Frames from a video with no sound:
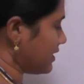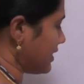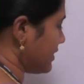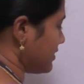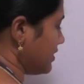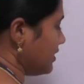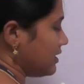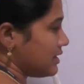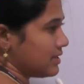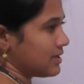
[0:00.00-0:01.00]
We will get
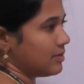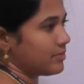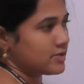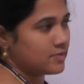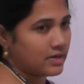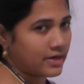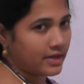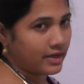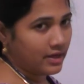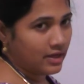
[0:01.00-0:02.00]
the
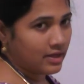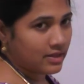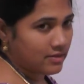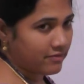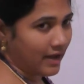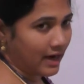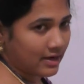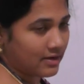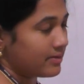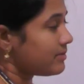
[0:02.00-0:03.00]
compressibility
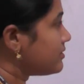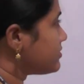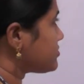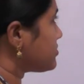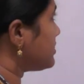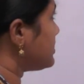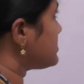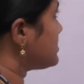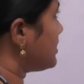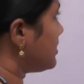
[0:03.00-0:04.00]
factor. So
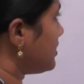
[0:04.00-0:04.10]
these Z